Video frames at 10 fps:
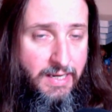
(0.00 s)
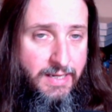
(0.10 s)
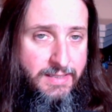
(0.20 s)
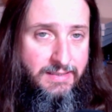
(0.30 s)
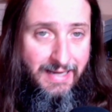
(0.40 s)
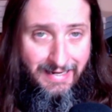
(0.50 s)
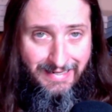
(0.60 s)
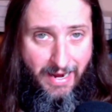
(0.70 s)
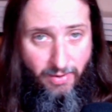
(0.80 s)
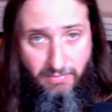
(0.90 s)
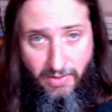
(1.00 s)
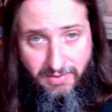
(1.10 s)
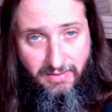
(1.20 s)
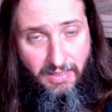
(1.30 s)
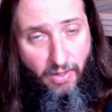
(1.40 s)
stand out
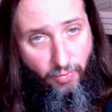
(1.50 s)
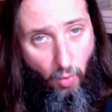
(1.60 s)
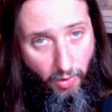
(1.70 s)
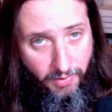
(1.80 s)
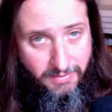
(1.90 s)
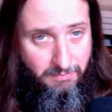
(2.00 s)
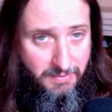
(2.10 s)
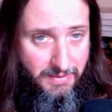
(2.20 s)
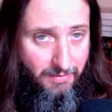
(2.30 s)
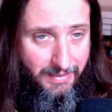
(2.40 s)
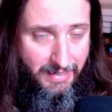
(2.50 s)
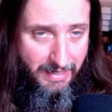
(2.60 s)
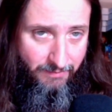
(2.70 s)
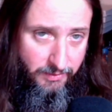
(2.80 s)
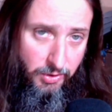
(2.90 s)
amongst the other ones and be kind
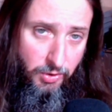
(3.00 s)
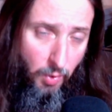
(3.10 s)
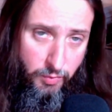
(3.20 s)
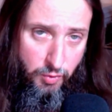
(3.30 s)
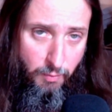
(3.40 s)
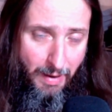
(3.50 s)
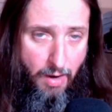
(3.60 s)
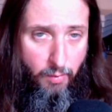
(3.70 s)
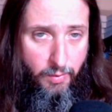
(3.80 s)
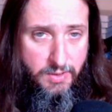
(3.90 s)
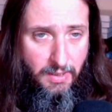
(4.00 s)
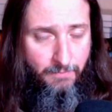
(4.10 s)
of the go-to powers.